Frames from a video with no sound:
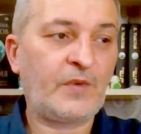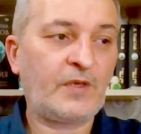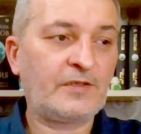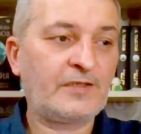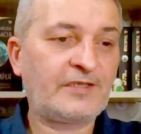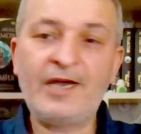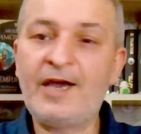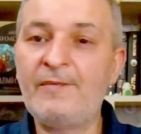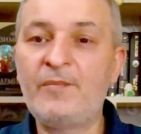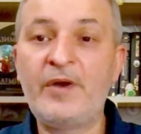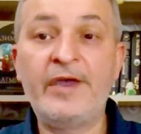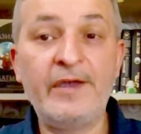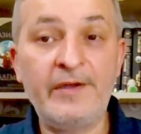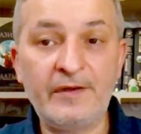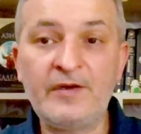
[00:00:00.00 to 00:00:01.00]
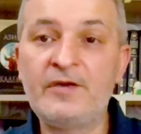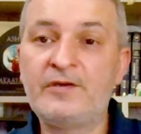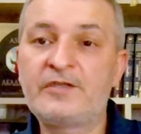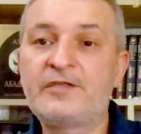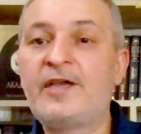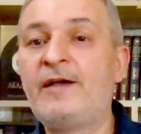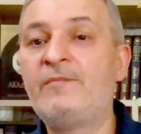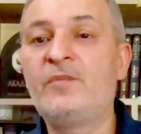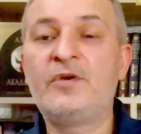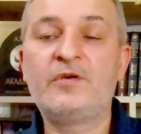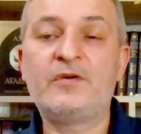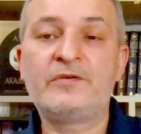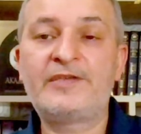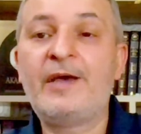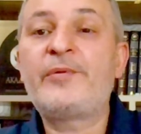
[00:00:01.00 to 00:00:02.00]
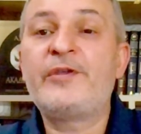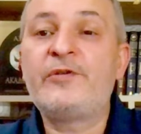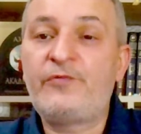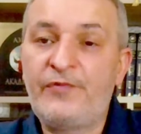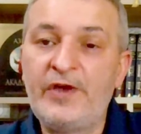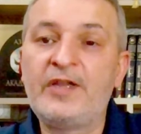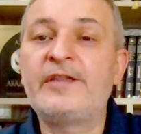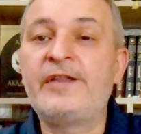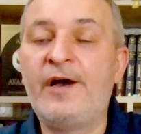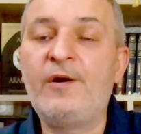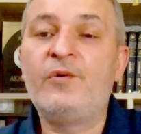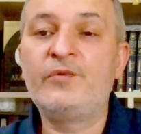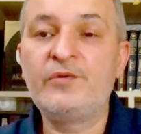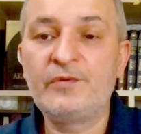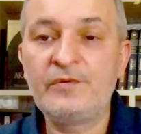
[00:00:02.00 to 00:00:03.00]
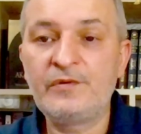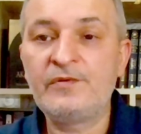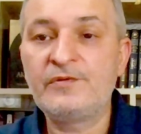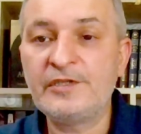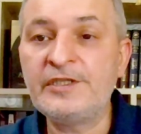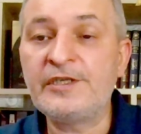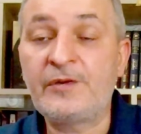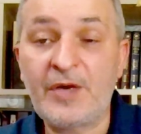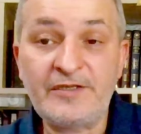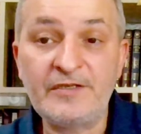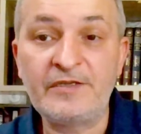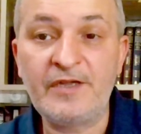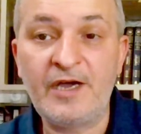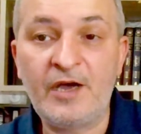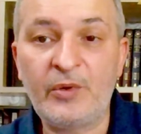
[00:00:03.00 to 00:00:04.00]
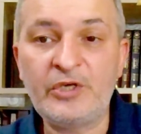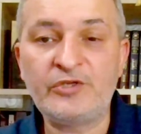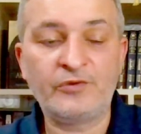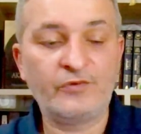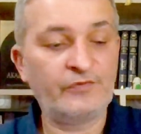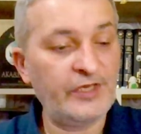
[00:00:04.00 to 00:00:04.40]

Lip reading: something fell down in Krasnodar region.